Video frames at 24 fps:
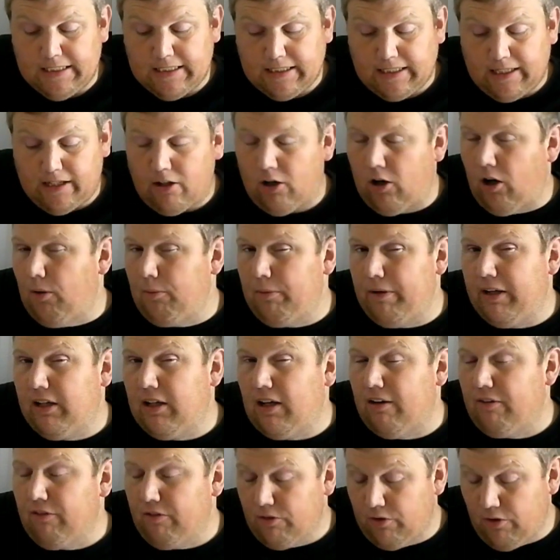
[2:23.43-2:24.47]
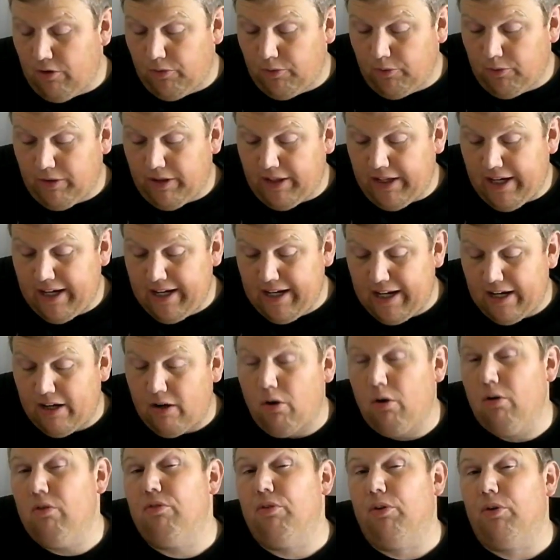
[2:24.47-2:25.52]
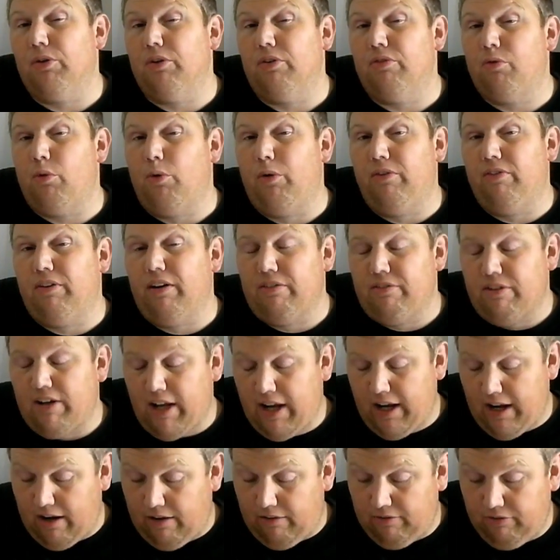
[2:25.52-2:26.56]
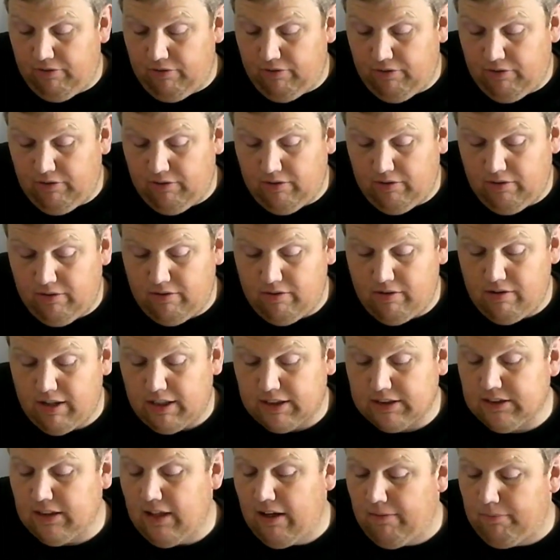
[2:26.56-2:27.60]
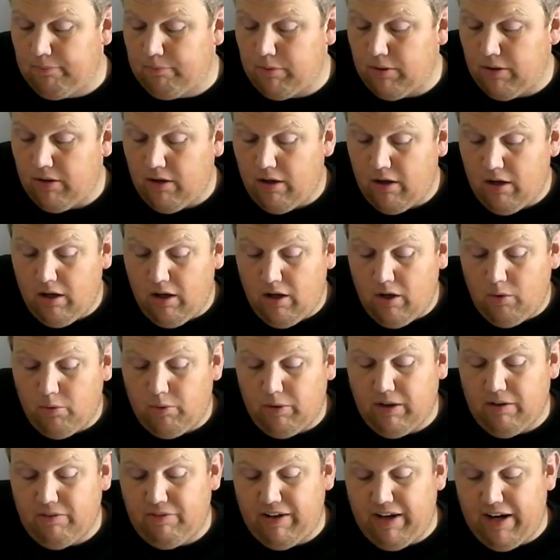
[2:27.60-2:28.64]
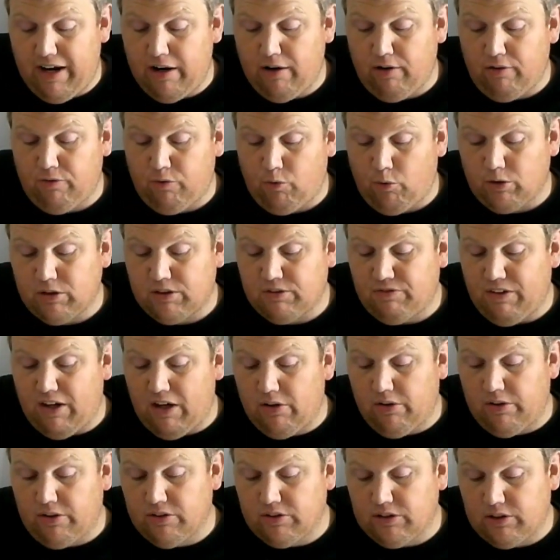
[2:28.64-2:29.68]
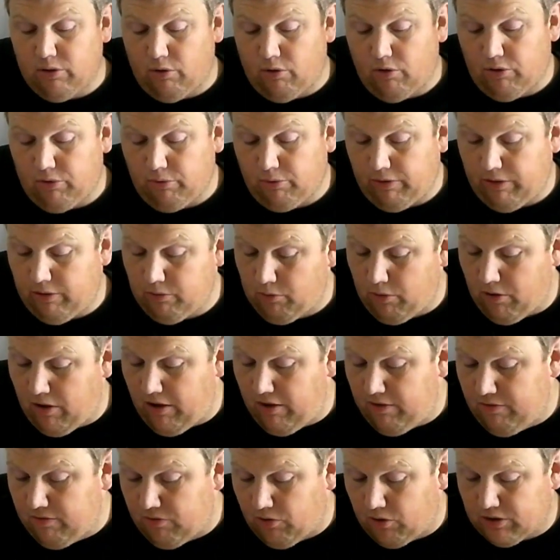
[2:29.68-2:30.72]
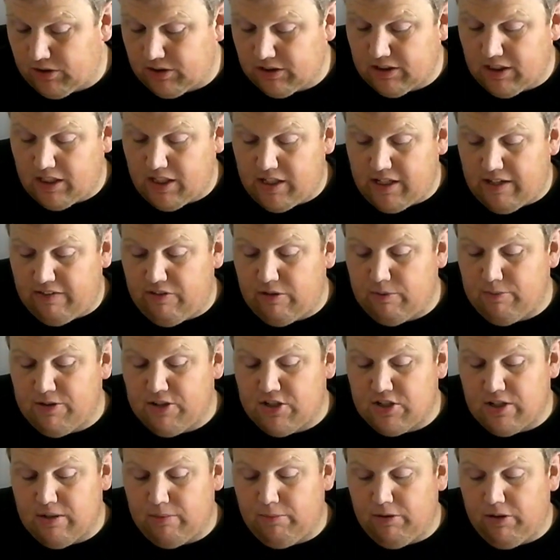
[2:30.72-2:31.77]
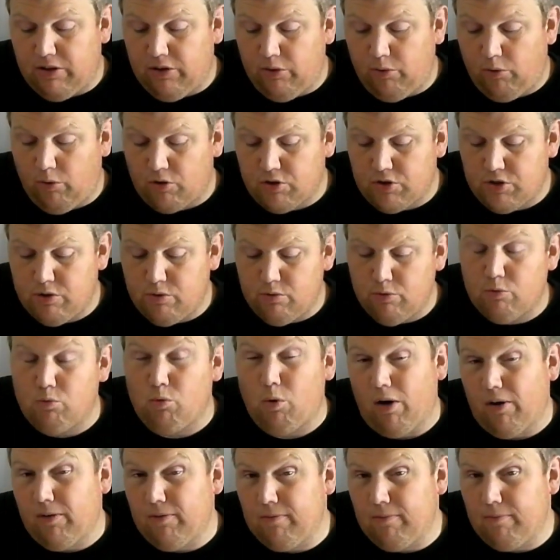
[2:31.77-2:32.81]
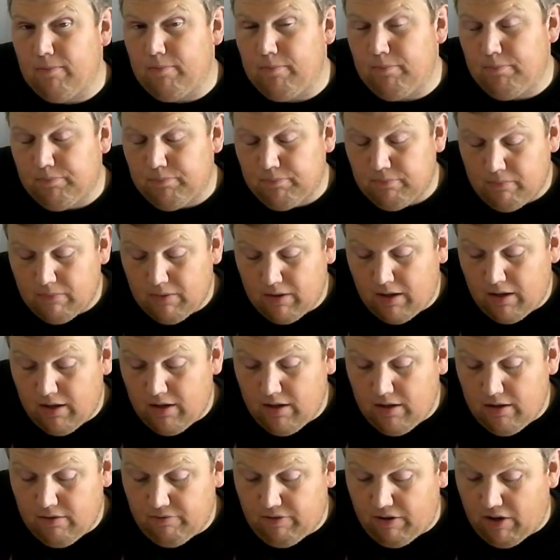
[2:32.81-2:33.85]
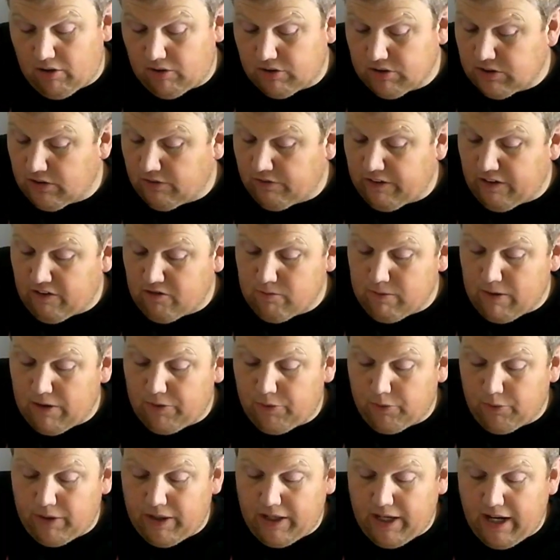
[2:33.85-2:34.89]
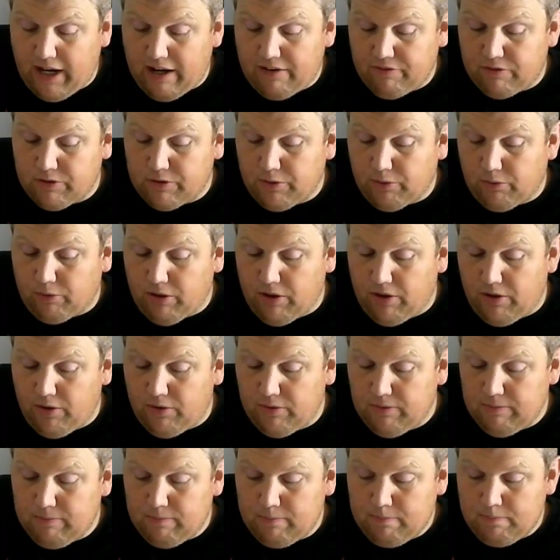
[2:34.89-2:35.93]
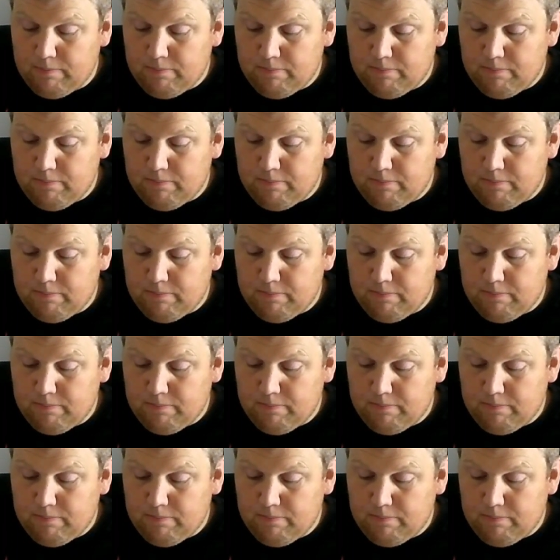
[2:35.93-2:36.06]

Got Army covering the three and over on the 45 and a half. Next up, we have the Air Force Falcons, who are three and one, versus the Navy Midshipmen, who are two and one. Falcons are favored by three and a half on the road.